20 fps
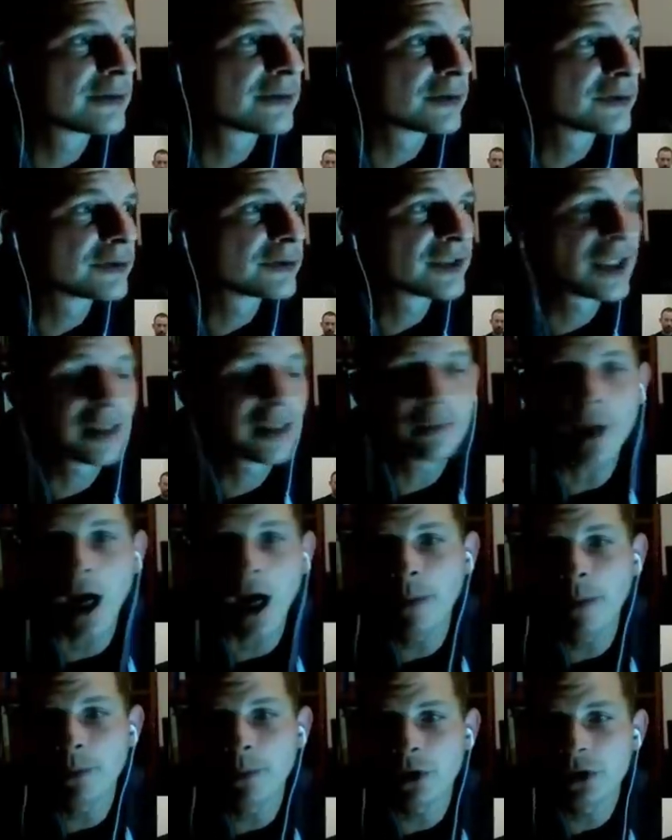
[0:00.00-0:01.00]
the same
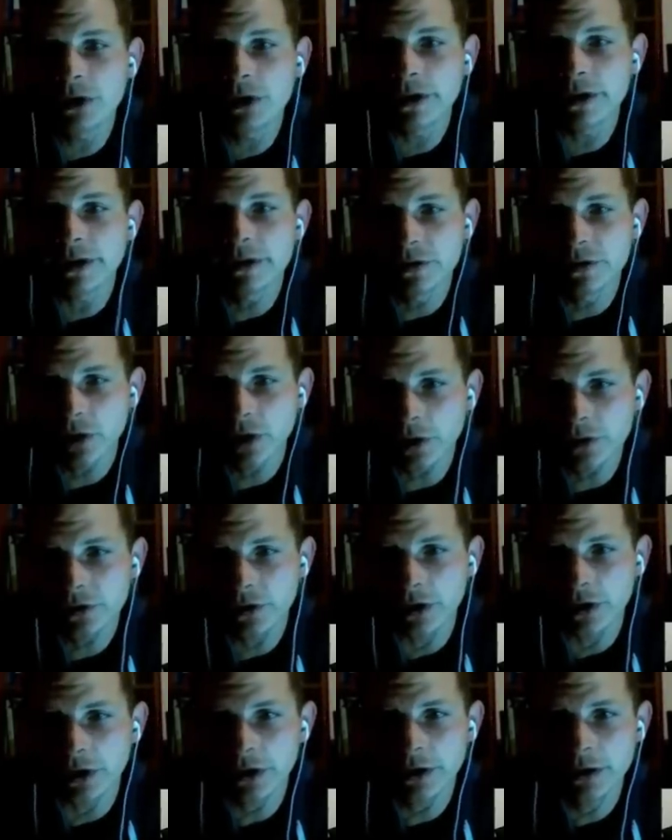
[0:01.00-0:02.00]
arm lock is not
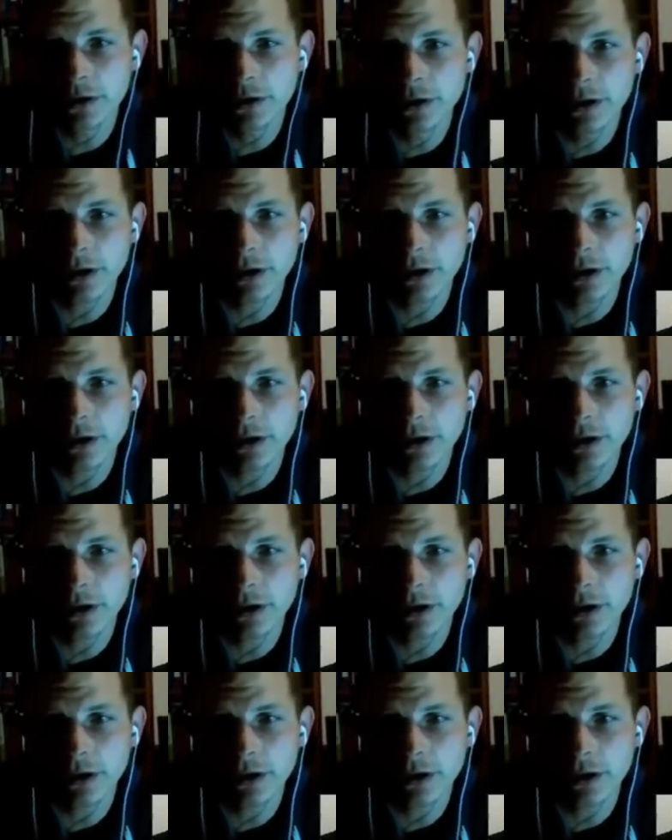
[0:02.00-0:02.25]
done